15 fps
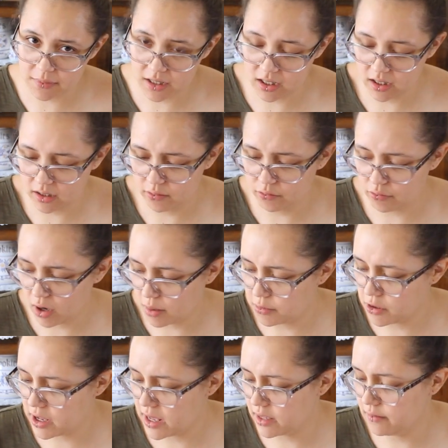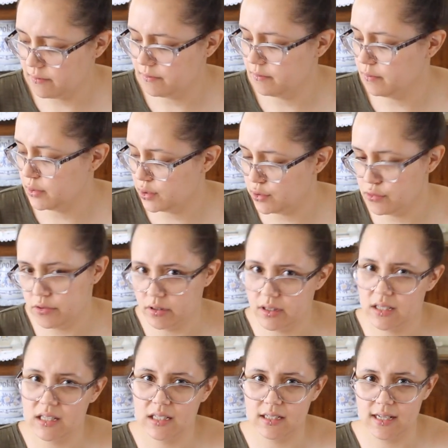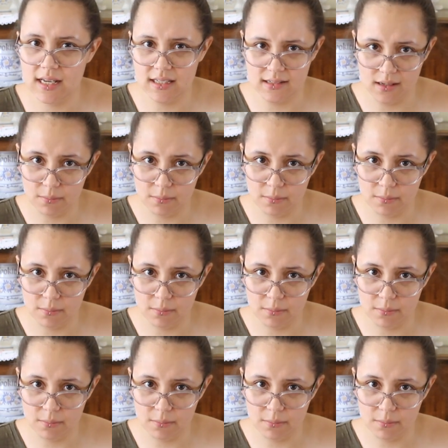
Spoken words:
to be ramen, but usually it tastes